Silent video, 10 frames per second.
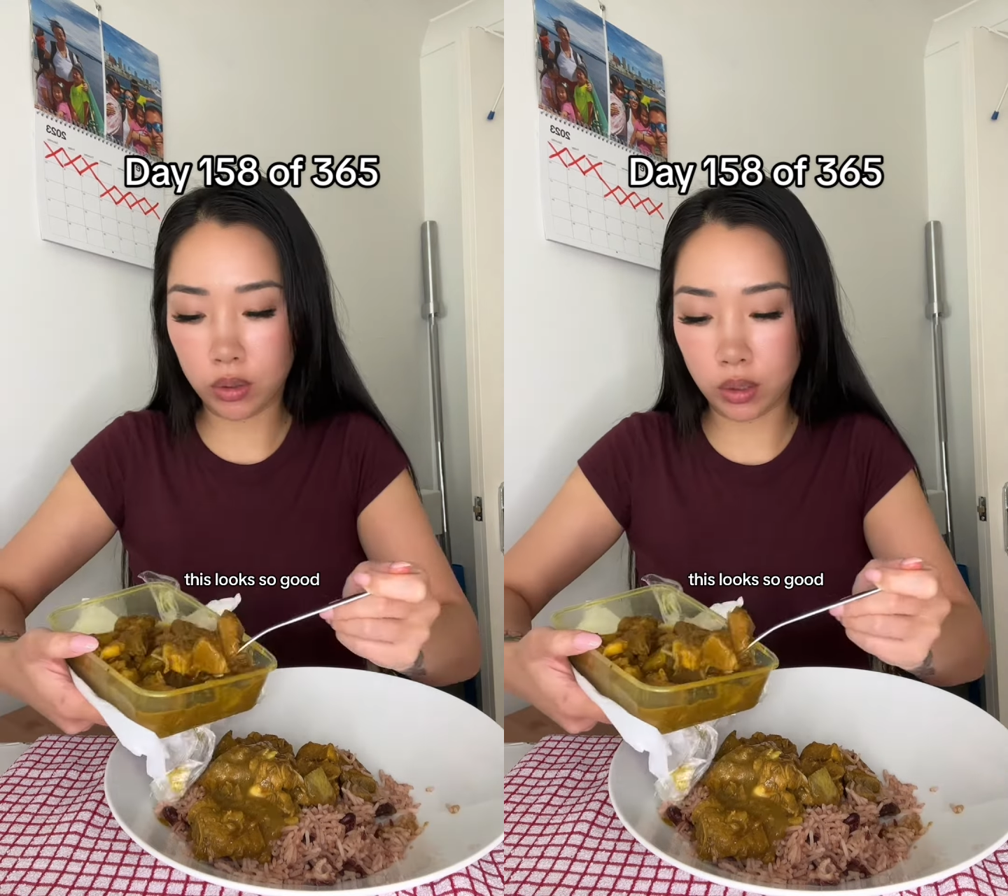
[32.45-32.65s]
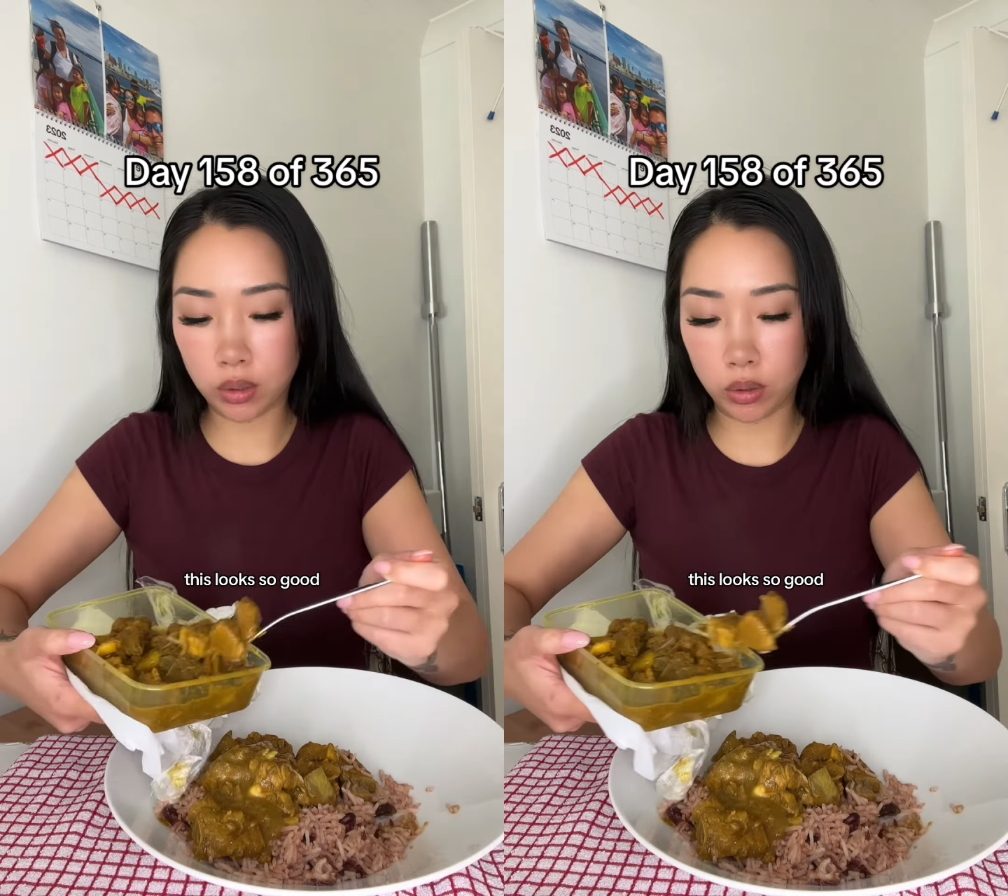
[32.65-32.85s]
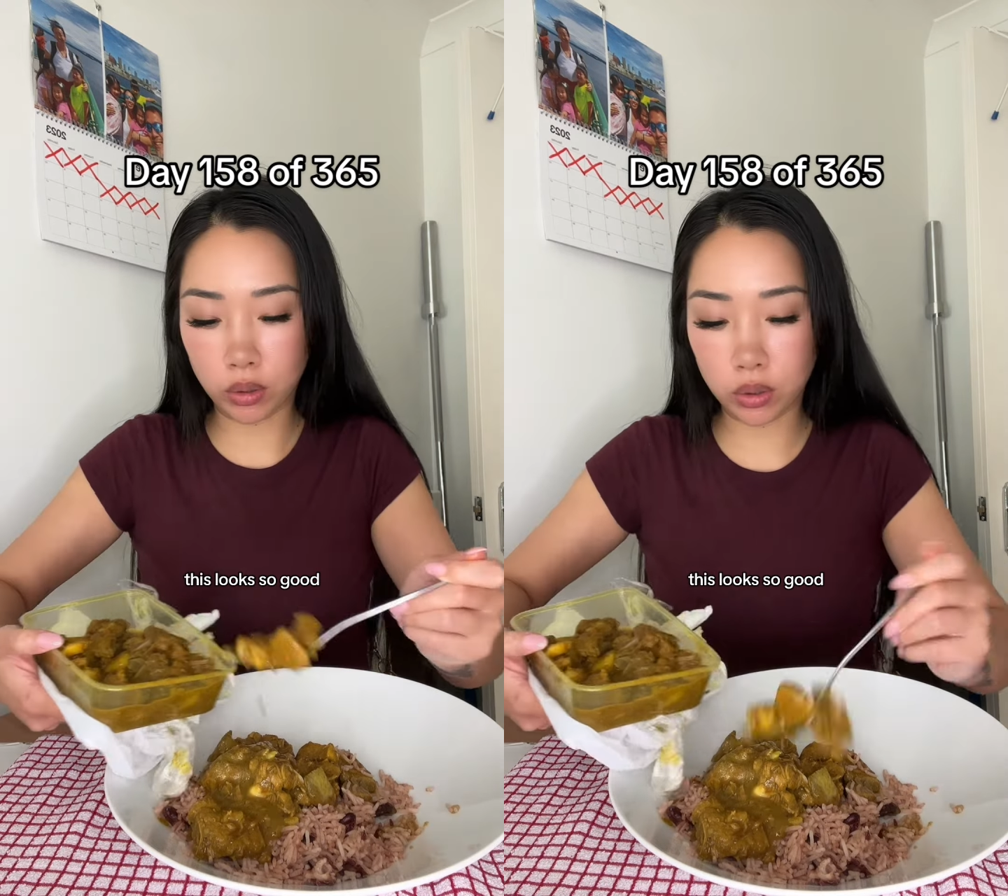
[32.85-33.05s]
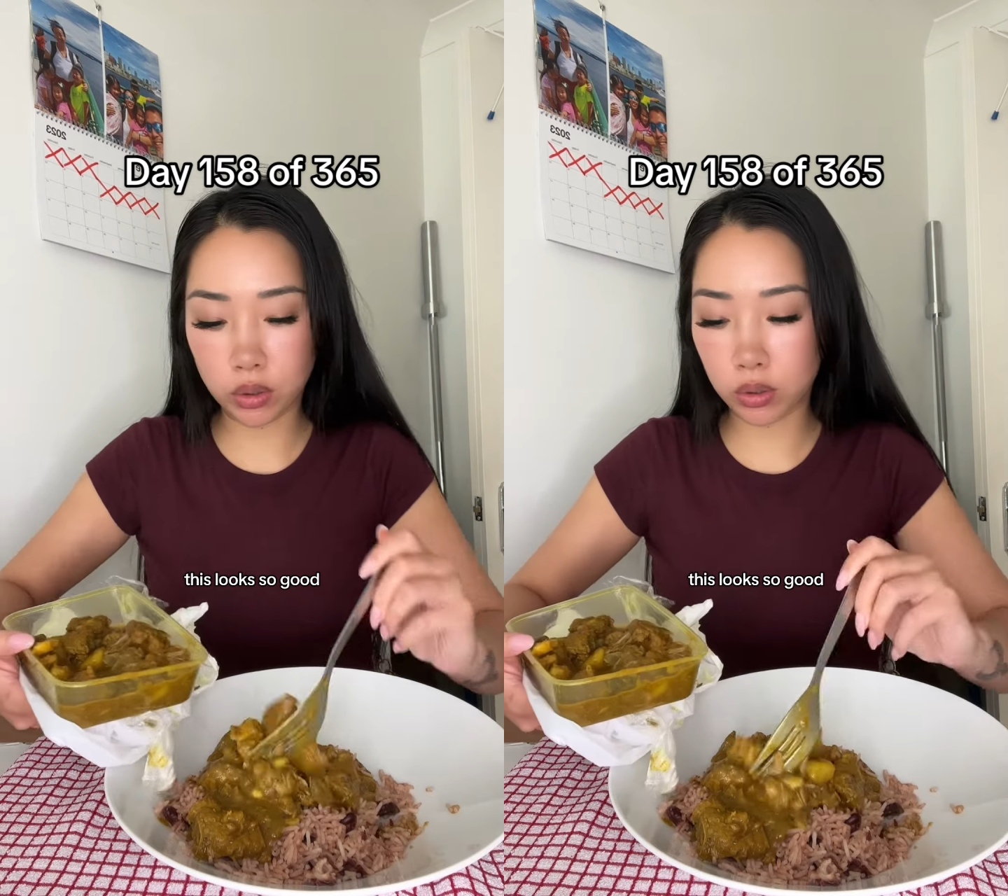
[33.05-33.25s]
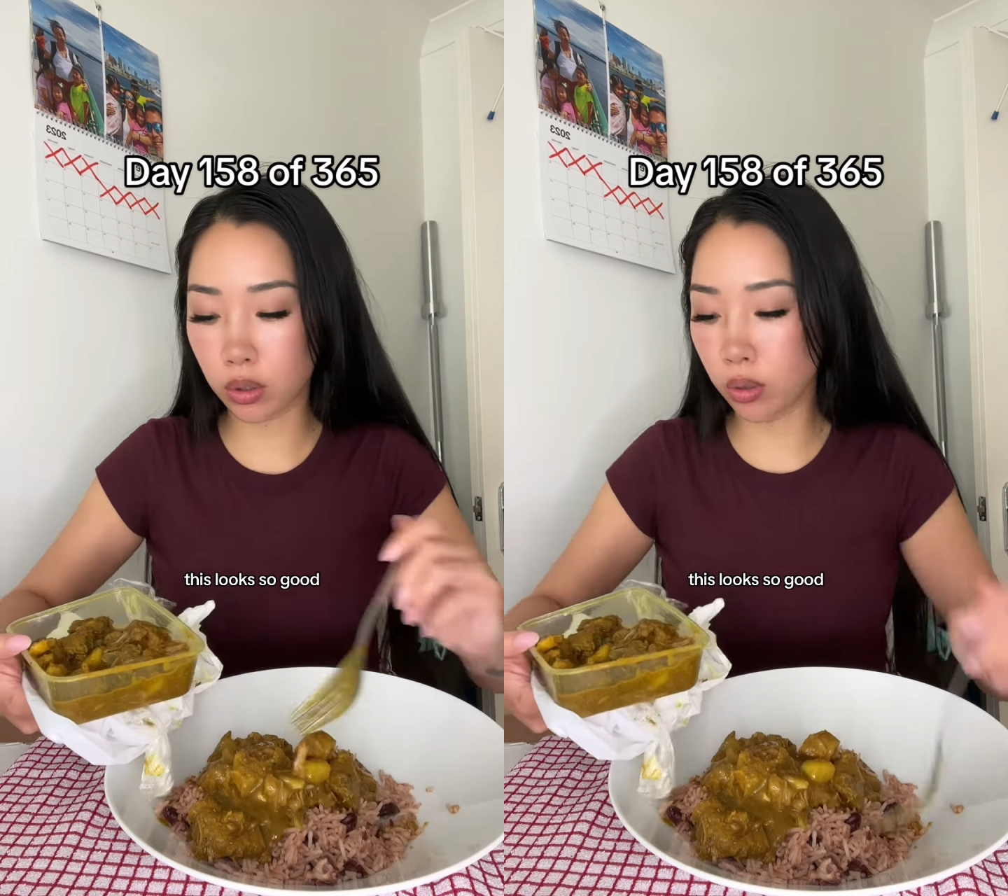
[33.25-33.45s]
This looks
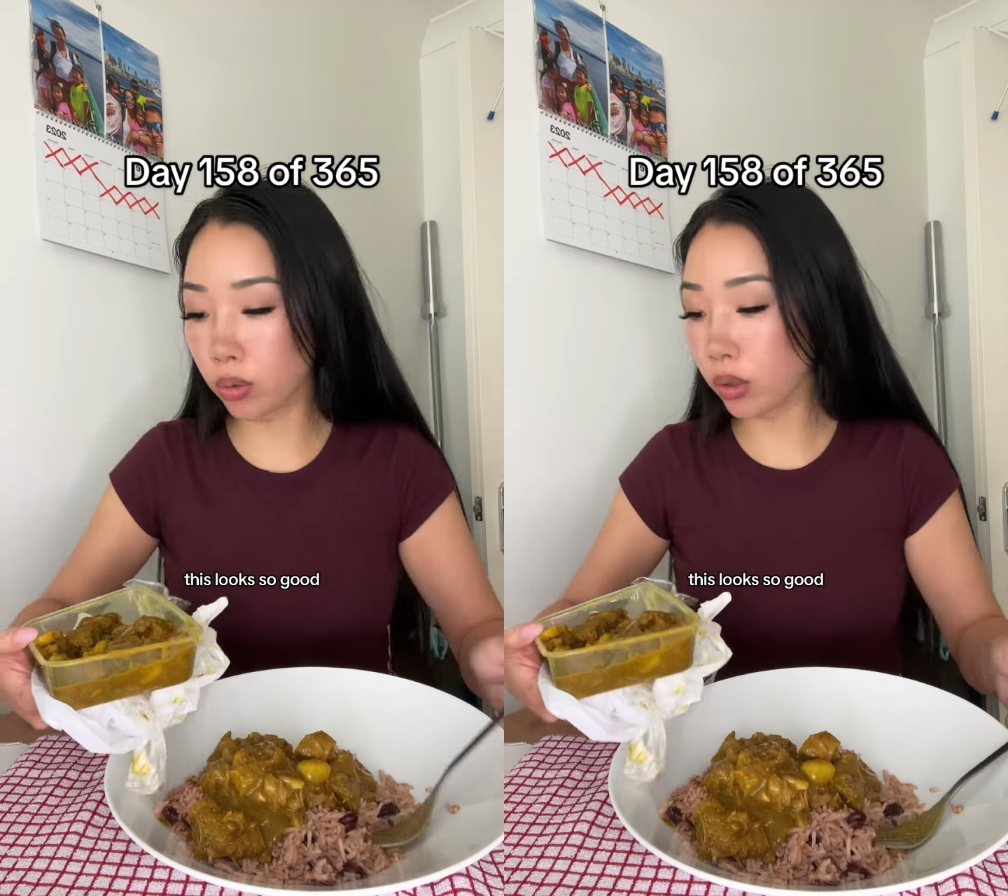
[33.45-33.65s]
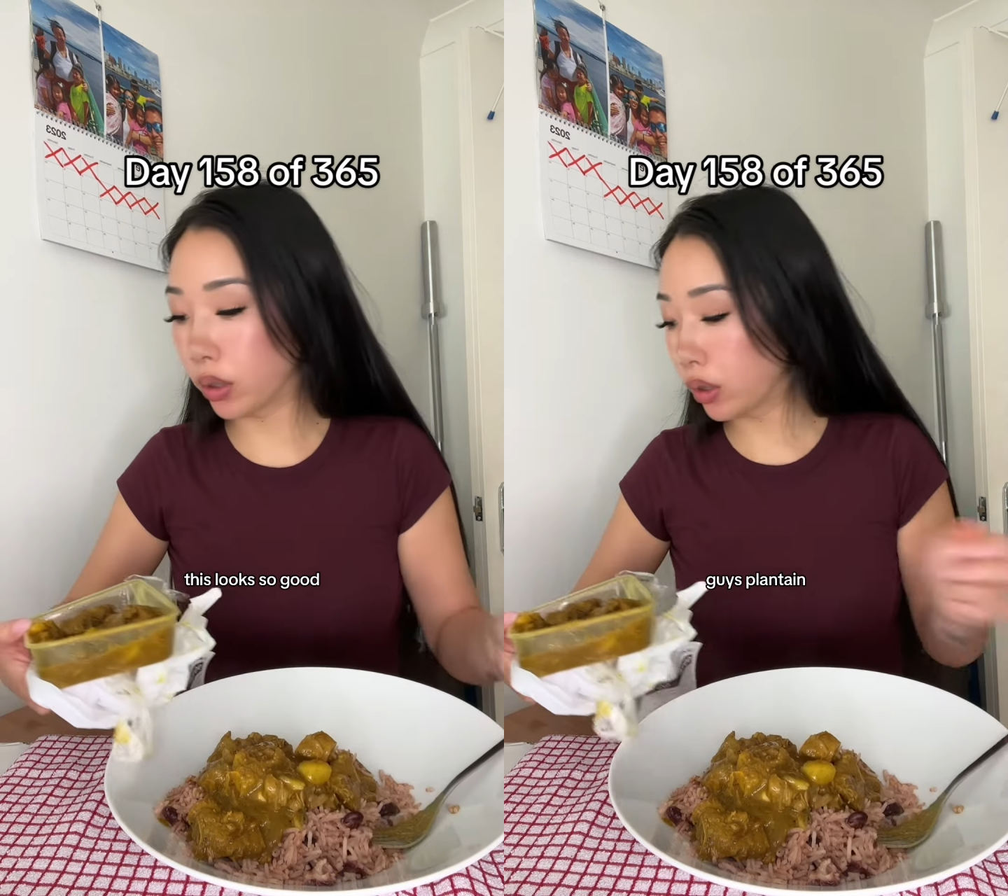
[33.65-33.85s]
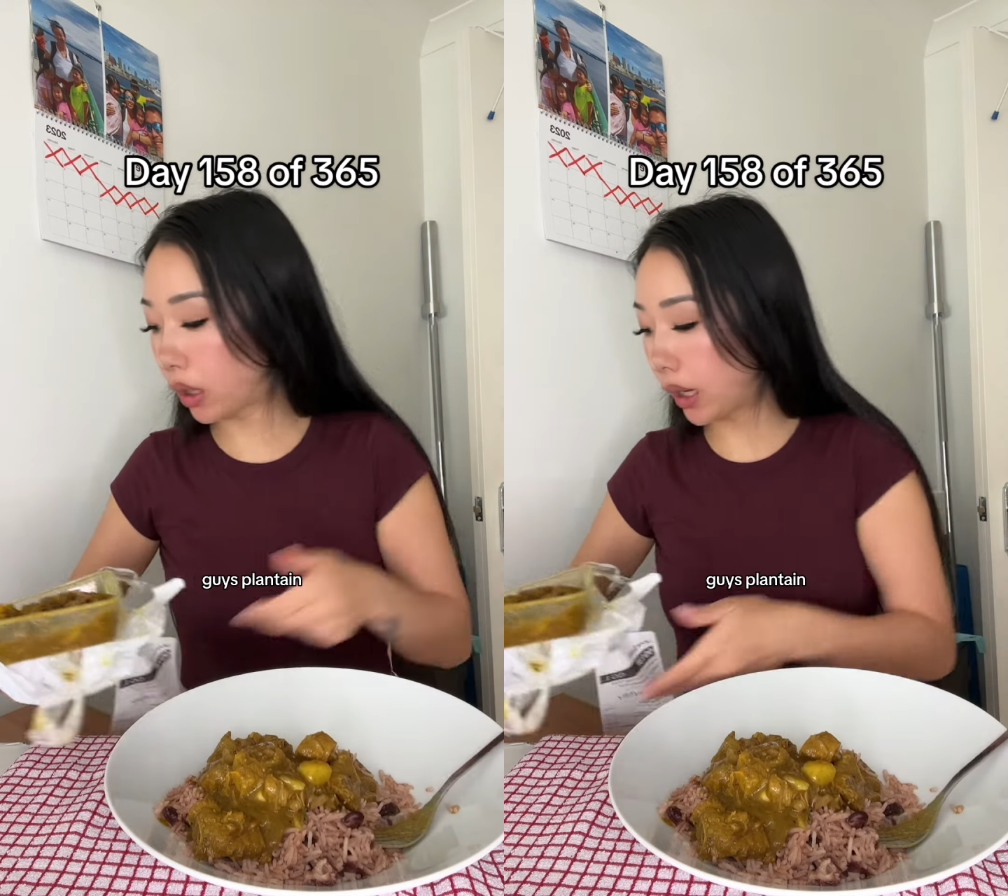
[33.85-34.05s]
so good,